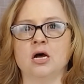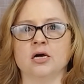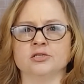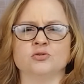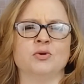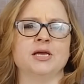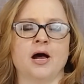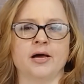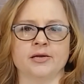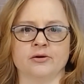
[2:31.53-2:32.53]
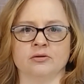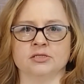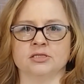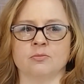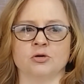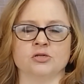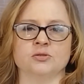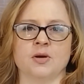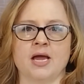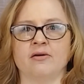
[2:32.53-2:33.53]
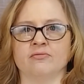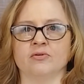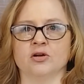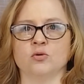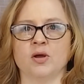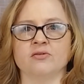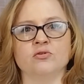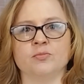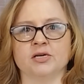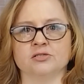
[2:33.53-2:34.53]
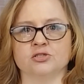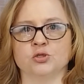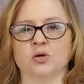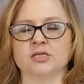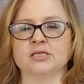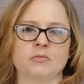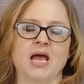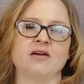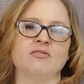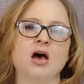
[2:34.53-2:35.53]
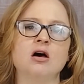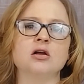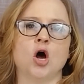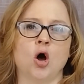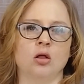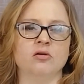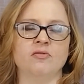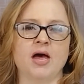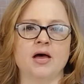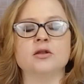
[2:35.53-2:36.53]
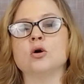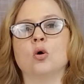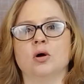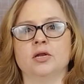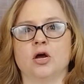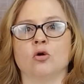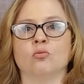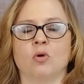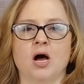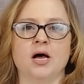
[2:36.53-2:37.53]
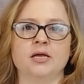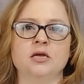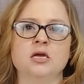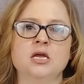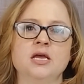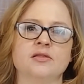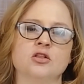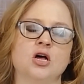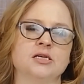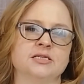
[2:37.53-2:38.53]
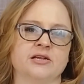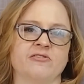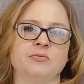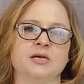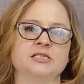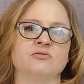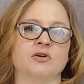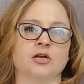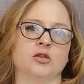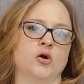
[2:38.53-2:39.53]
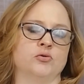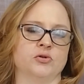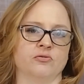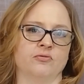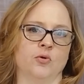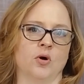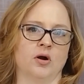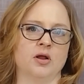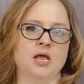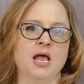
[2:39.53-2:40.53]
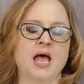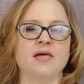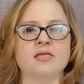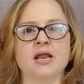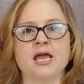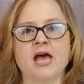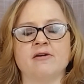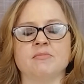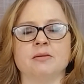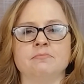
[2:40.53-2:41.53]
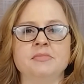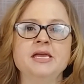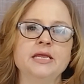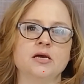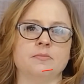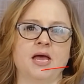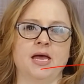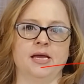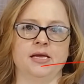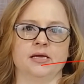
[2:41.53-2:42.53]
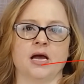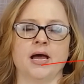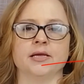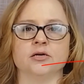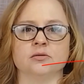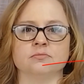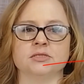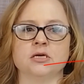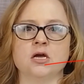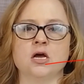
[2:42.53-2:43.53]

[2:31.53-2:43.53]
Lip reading: it's really hot here in the summer, so I have quite a few pairs of shorts. I've hung all of that on a rod in the closet that I've placed very low to the floor. And then I have my medium hang items